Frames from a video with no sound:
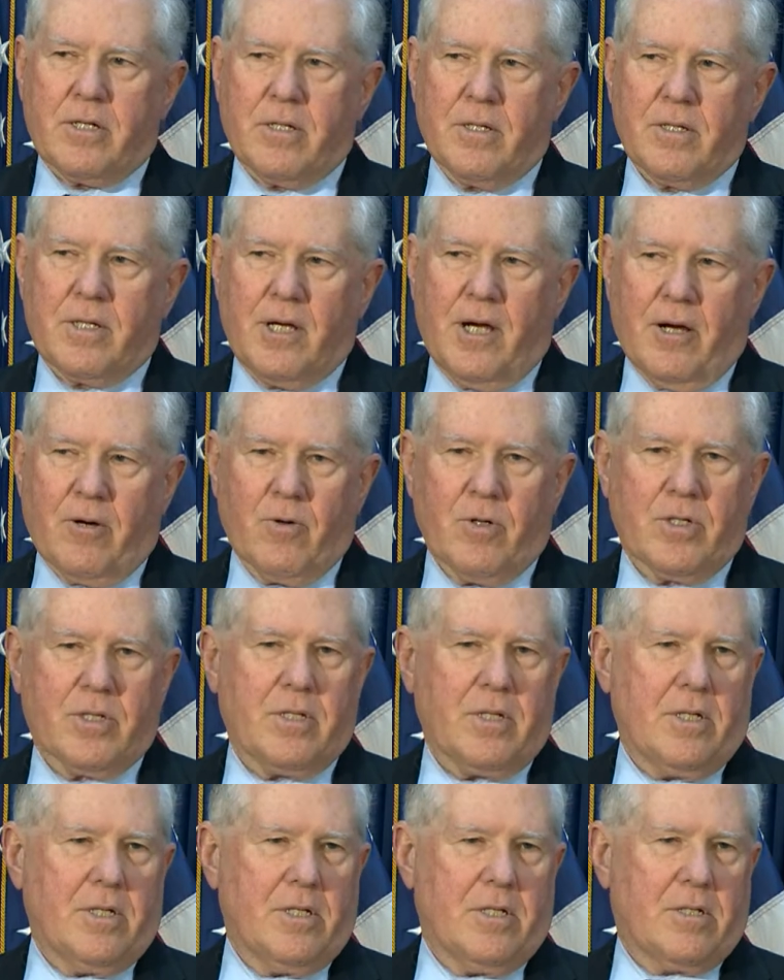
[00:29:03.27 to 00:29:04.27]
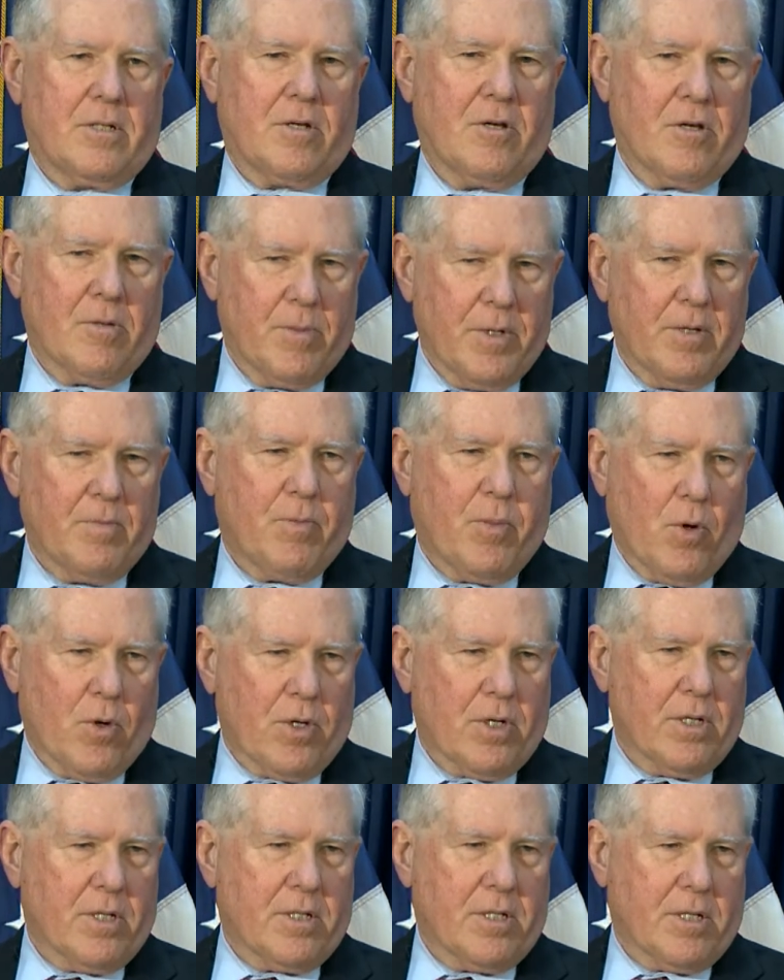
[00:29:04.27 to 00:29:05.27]
to the Congress, it's going to be
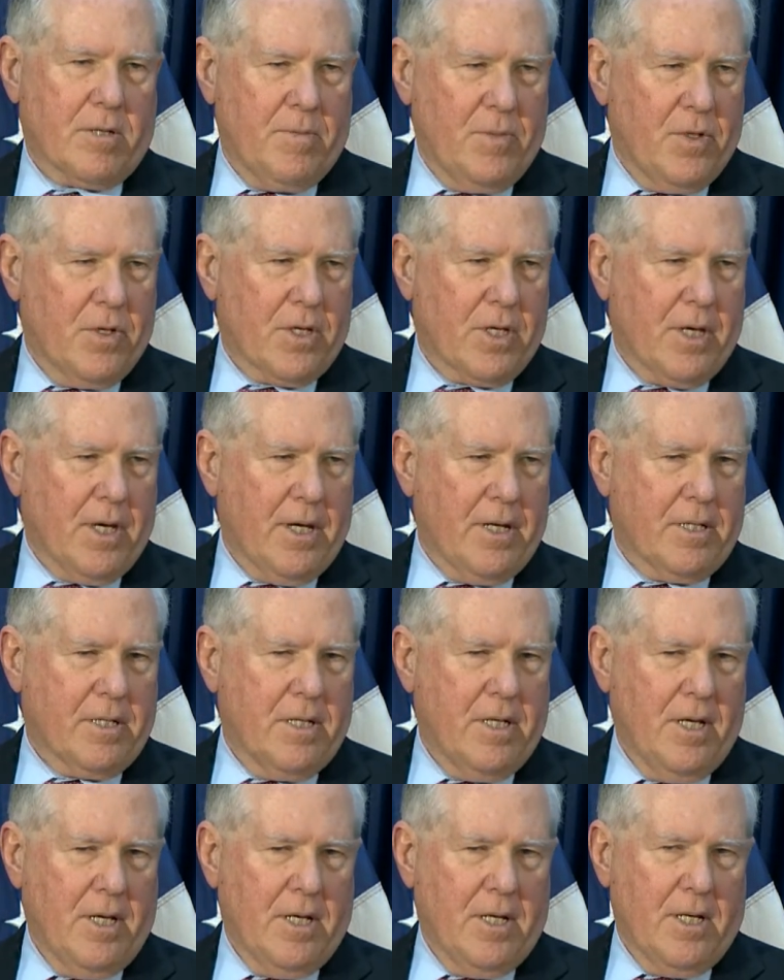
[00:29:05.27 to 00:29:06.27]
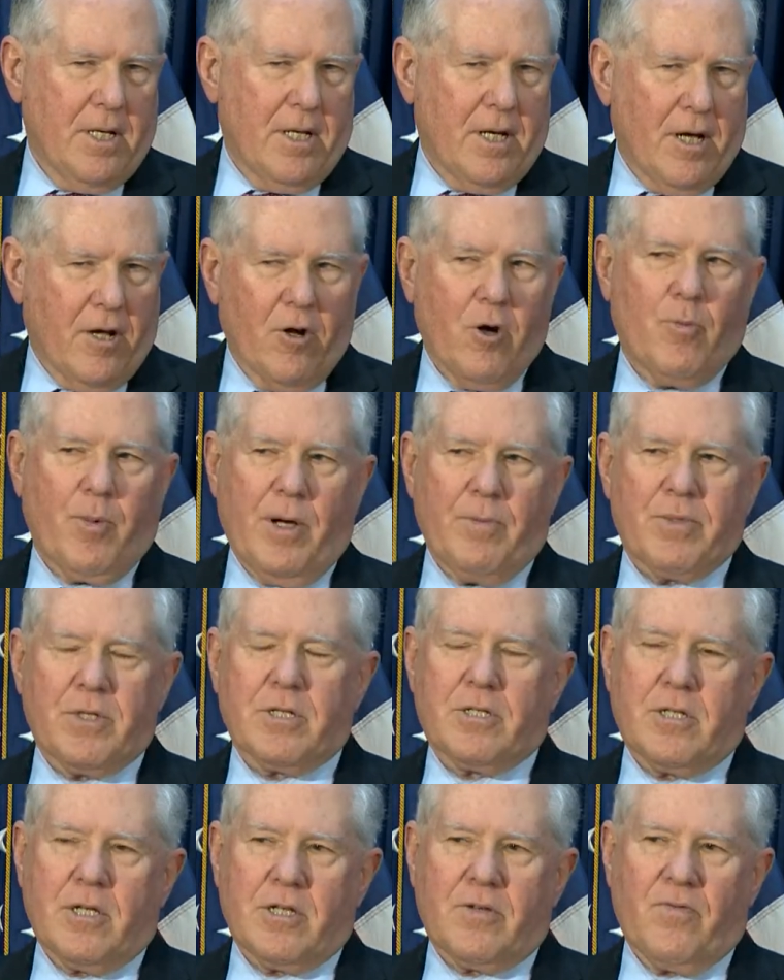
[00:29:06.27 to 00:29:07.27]
important to communicate, and I hope I'm
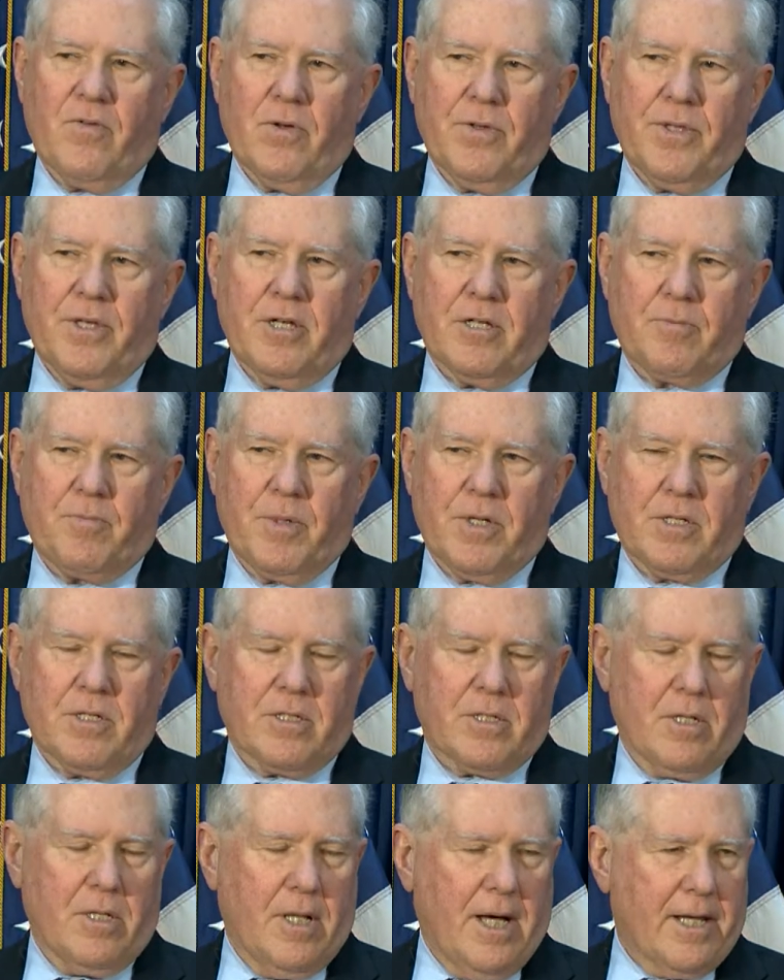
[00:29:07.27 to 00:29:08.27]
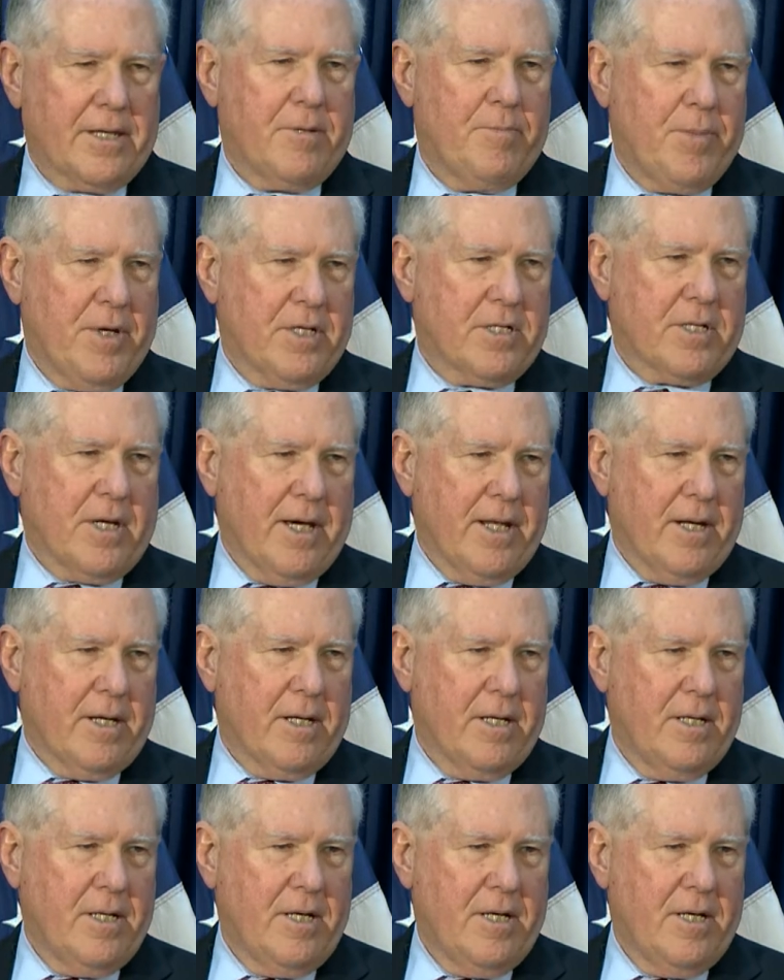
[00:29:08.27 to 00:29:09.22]
successful at this because a lot depends on it.